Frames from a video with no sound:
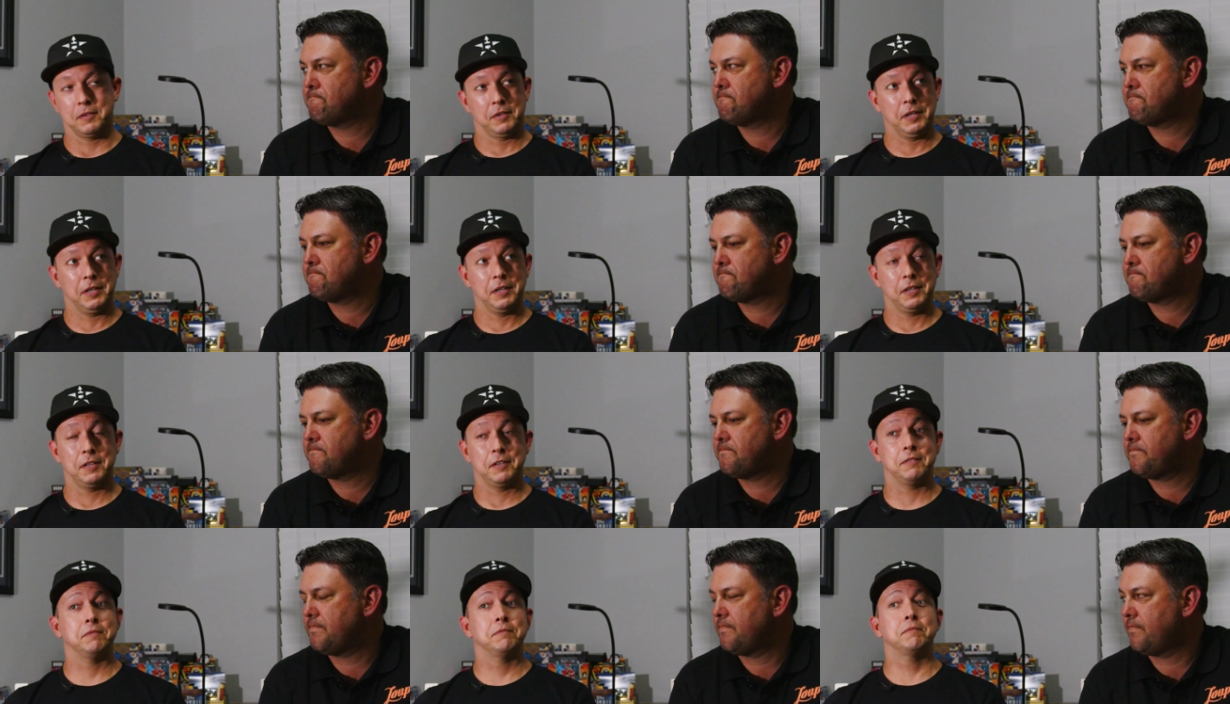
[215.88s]

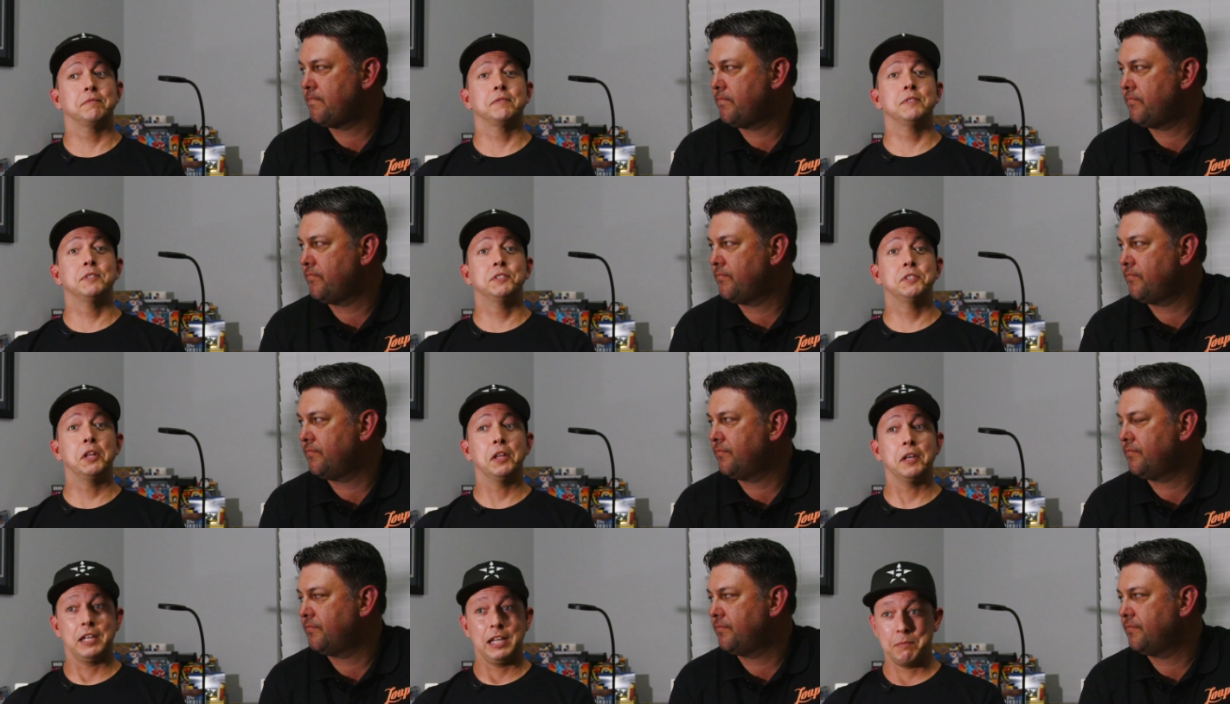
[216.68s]
Speaker 1: And
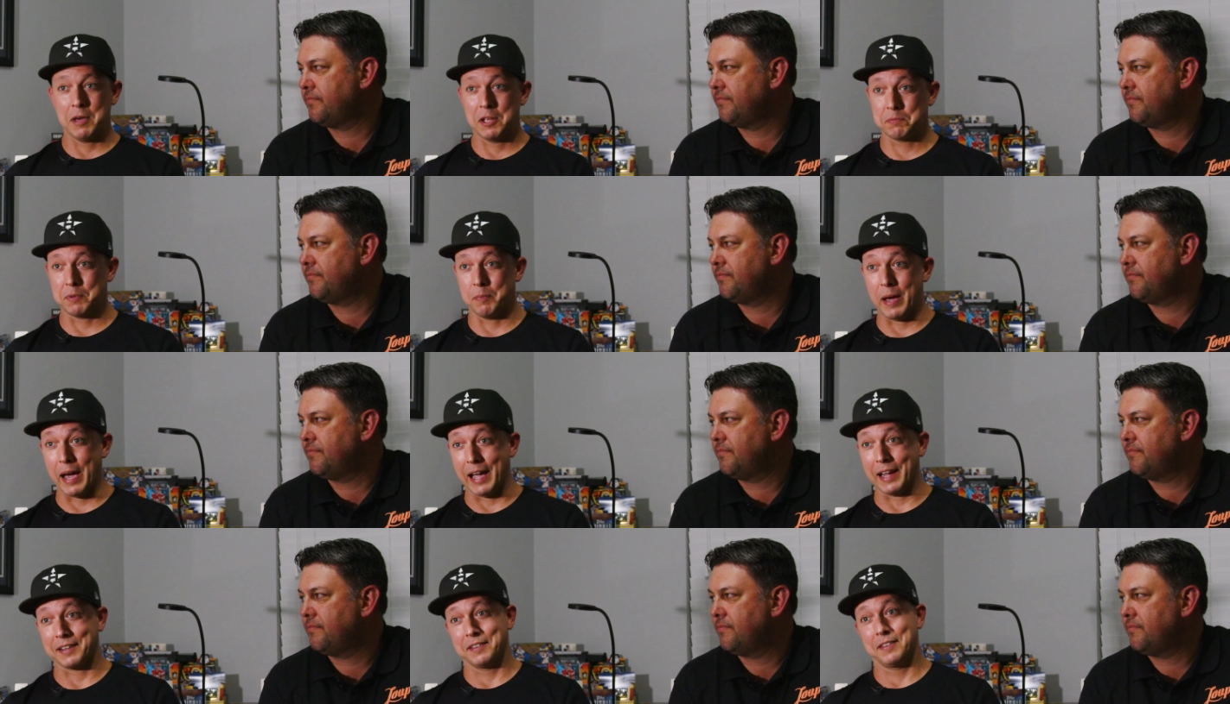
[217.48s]
Zilla emails me
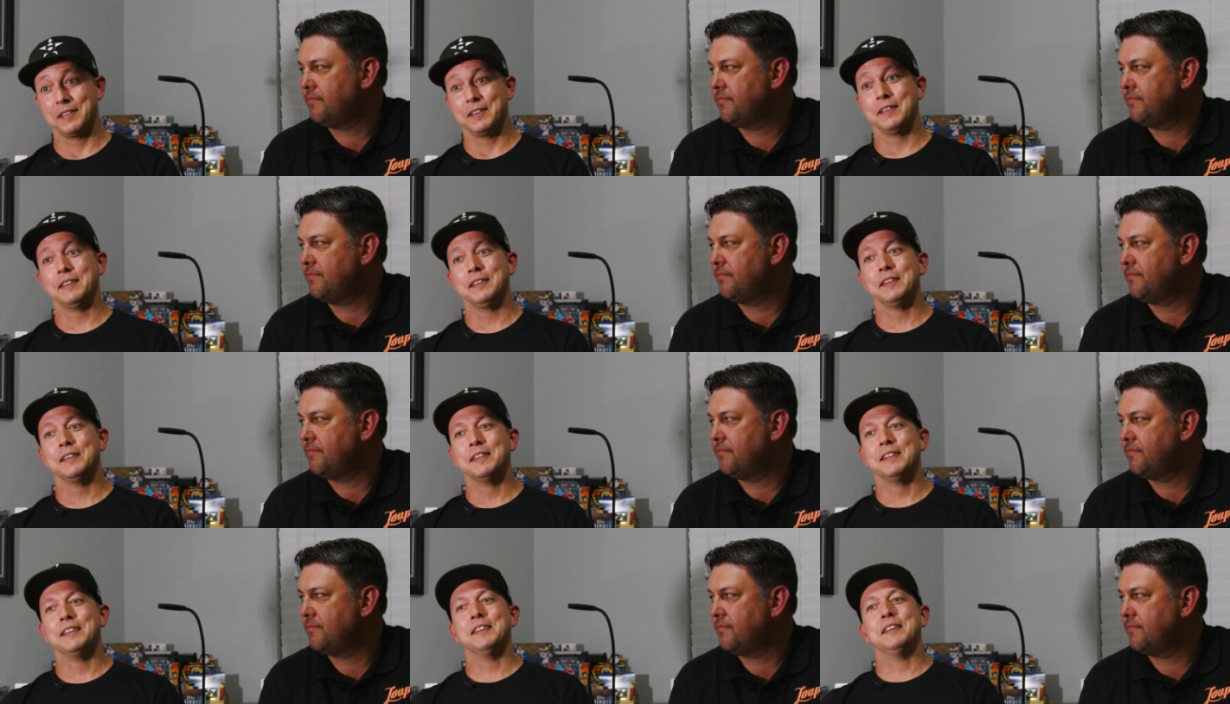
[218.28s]
back.
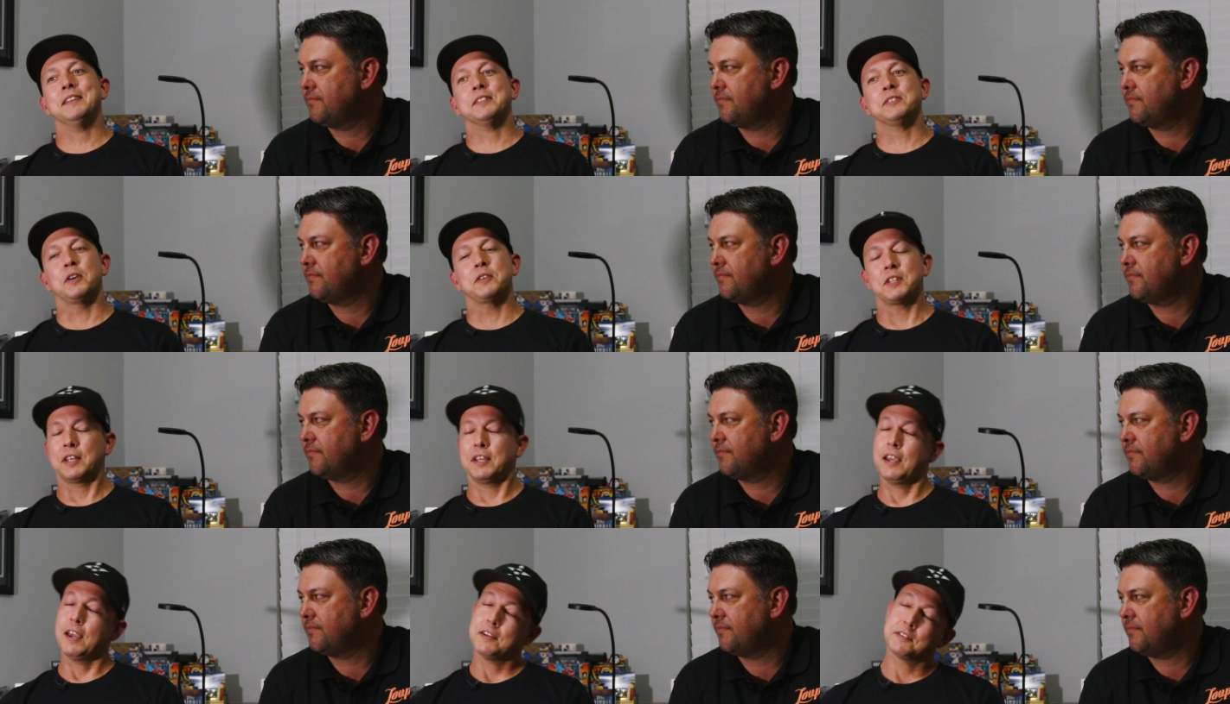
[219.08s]
So I was
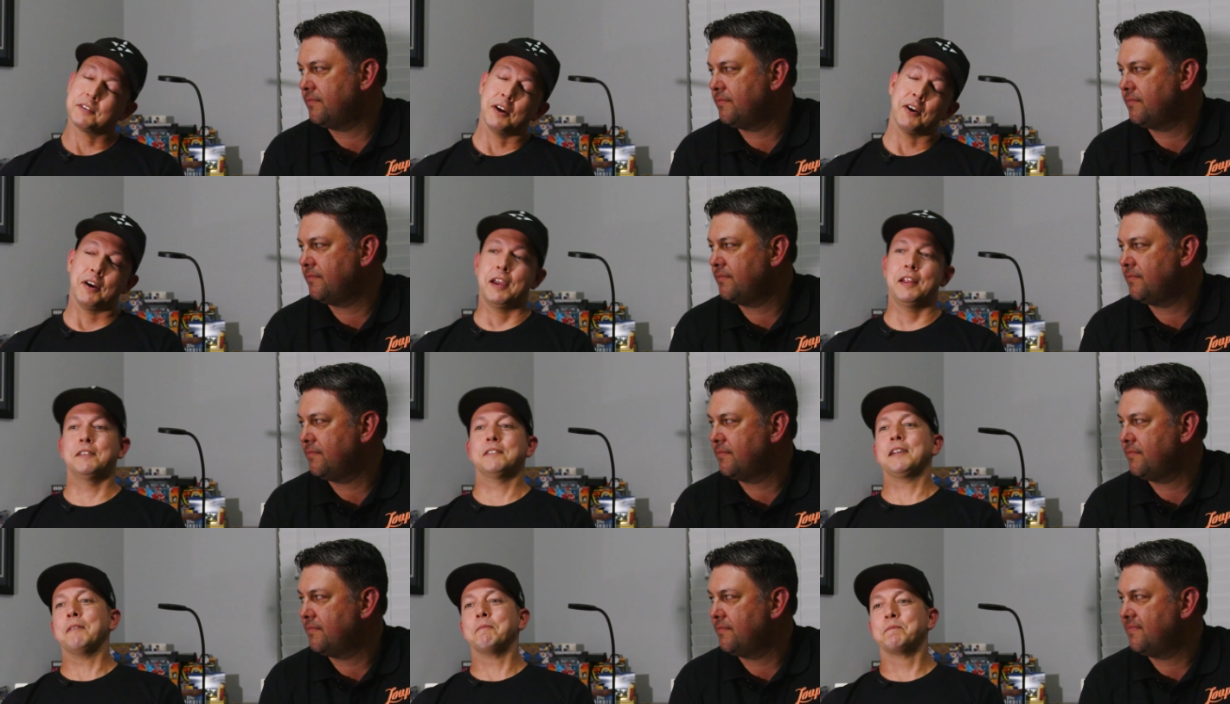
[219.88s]
like, yes, all right.
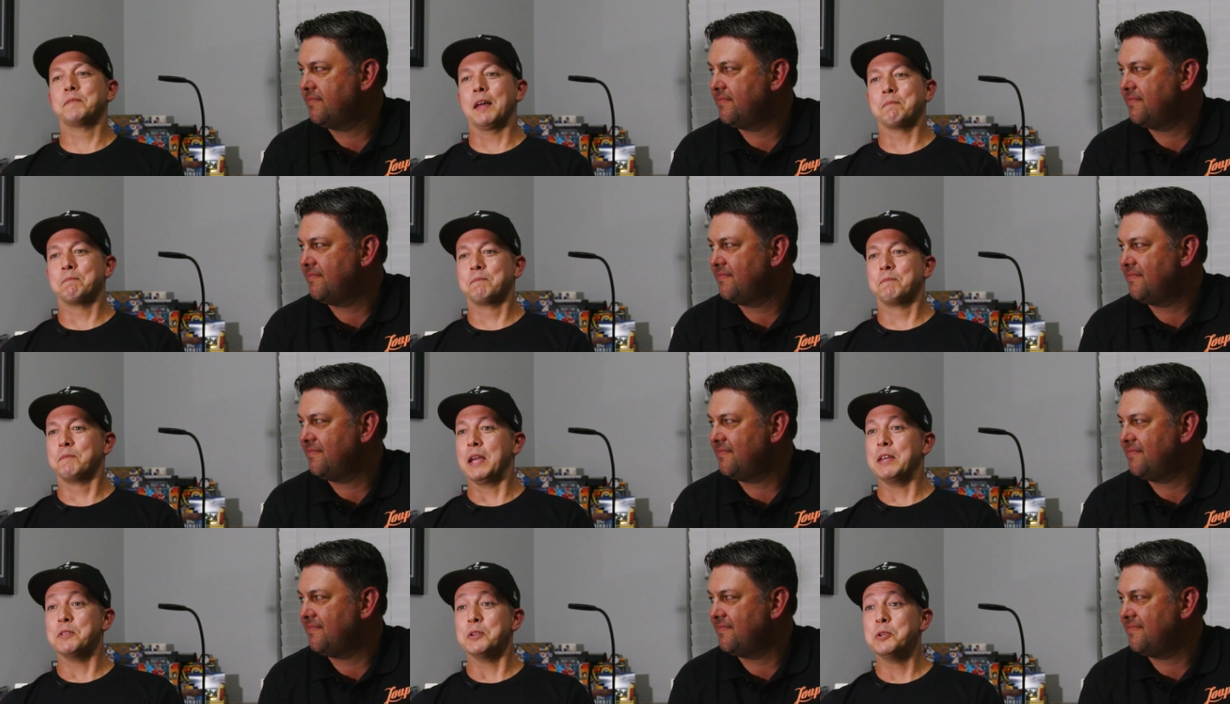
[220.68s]
I'm
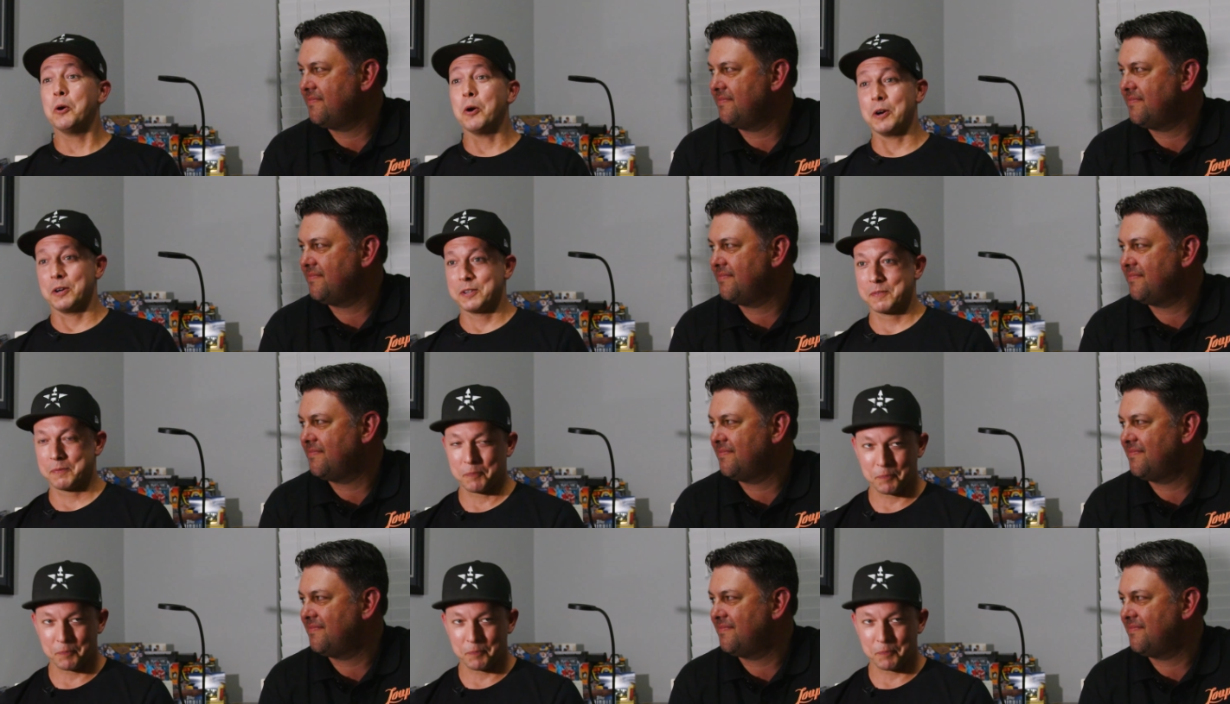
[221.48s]
in the door.